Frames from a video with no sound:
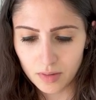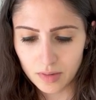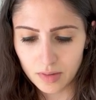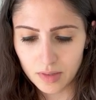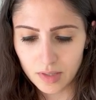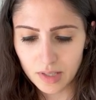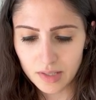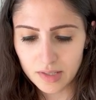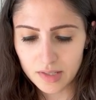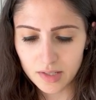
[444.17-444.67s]

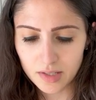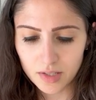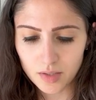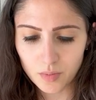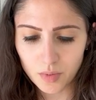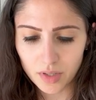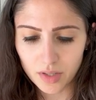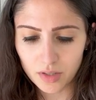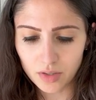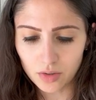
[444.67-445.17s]
this is
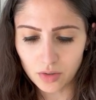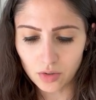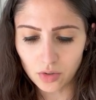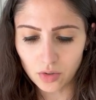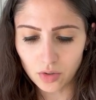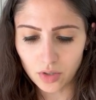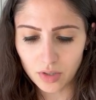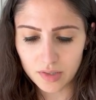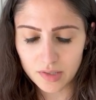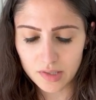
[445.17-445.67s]
what it
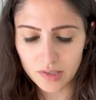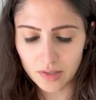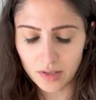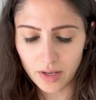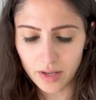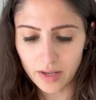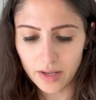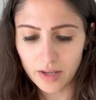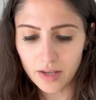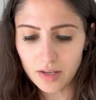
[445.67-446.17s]
looks
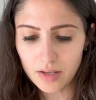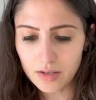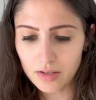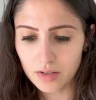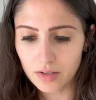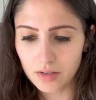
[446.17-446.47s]
like.